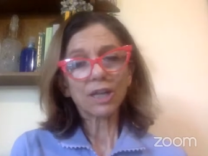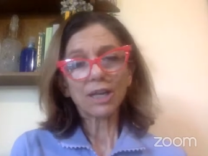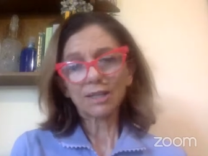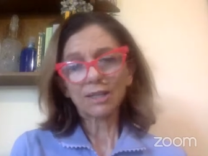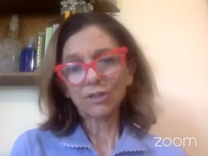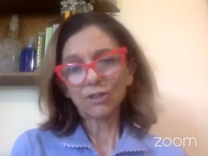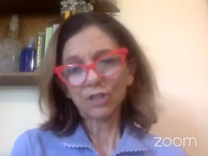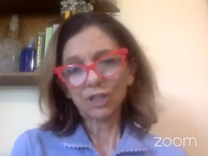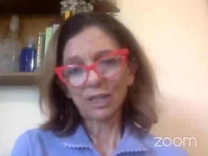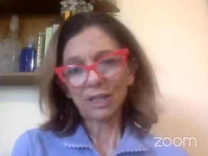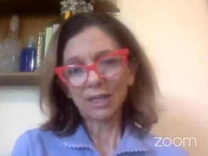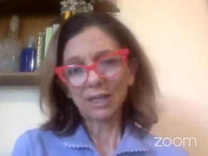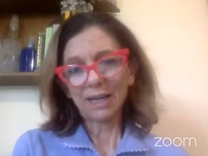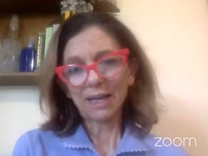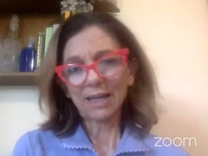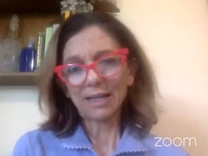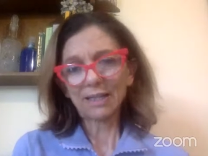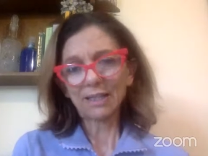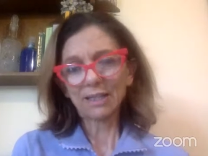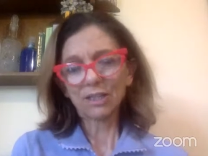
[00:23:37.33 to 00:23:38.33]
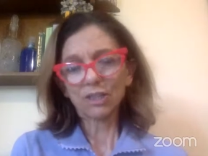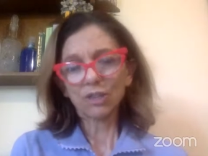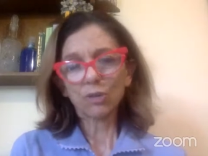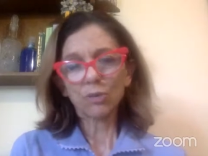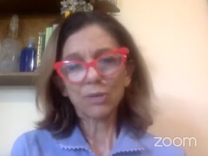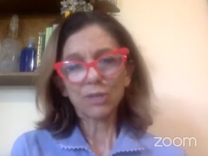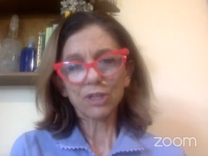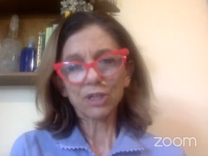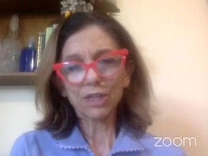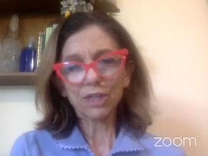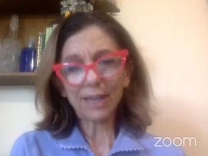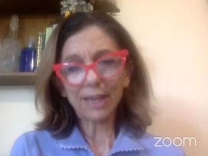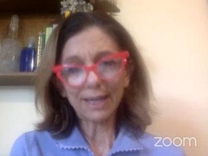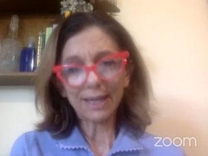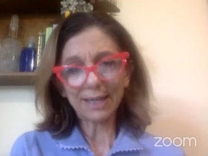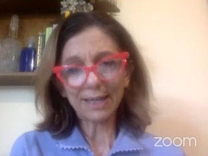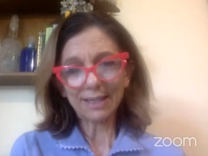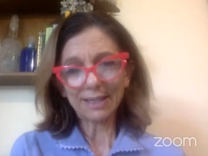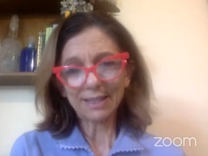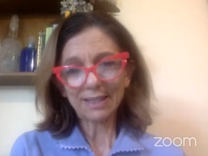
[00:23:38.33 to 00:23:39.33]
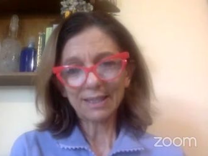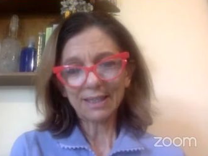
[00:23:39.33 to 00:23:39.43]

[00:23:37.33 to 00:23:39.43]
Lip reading: energy and so much light,